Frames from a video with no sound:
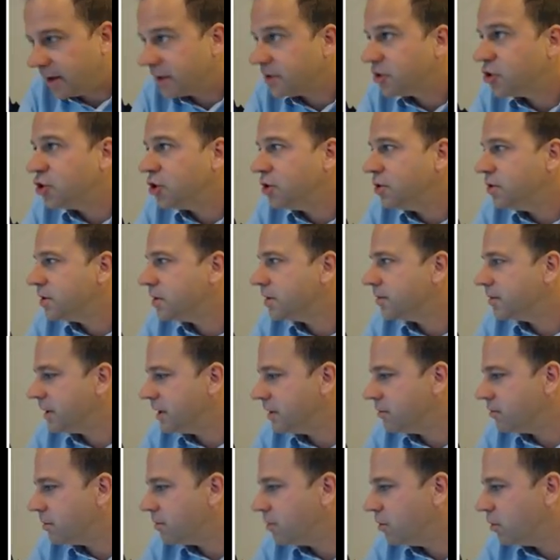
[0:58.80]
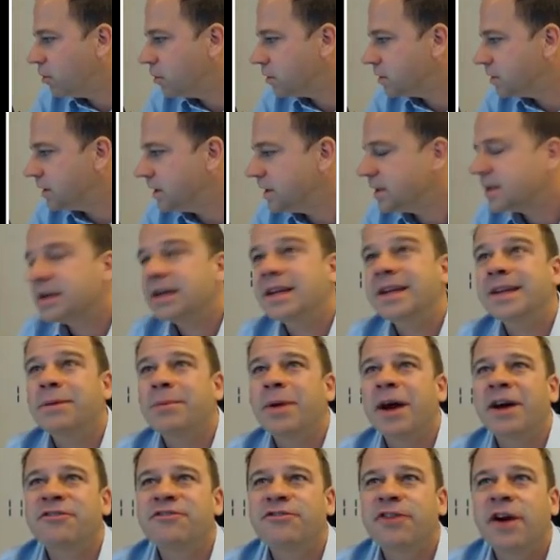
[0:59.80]
due to be reported in
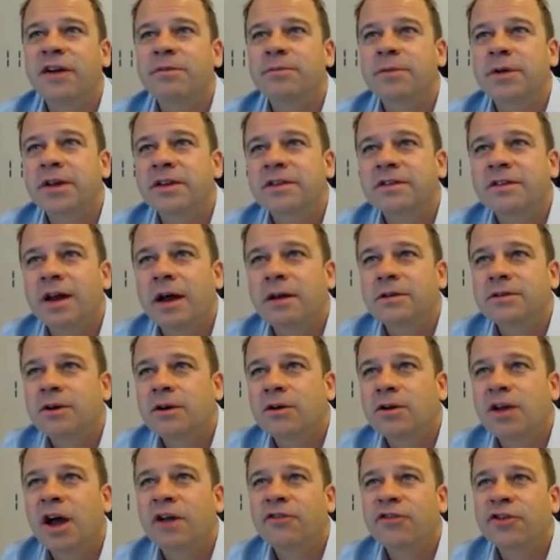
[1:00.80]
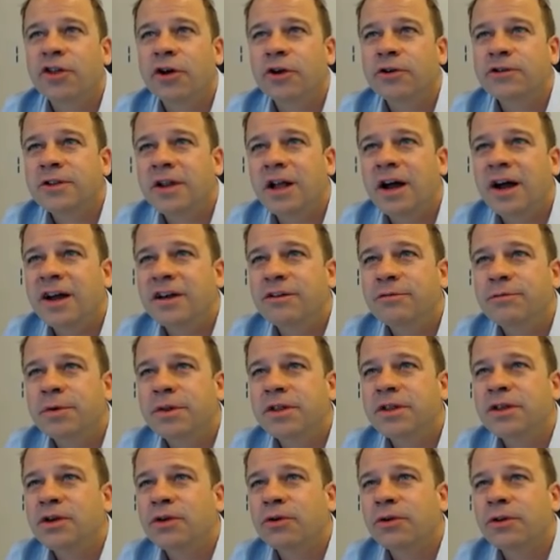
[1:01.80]
about five minutes time, so I'll cover those live. But
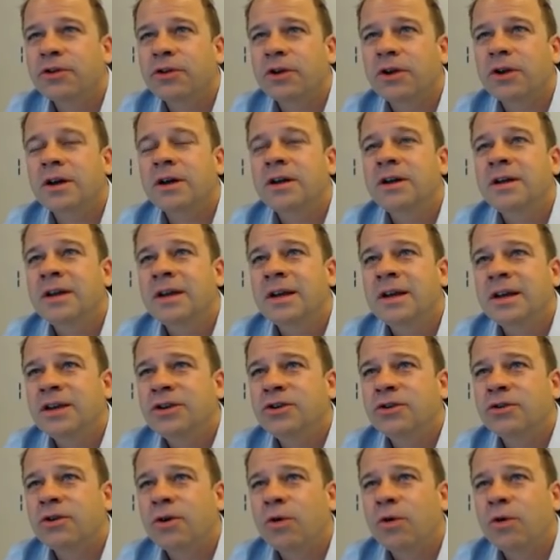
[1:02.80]
the euro dollar, euro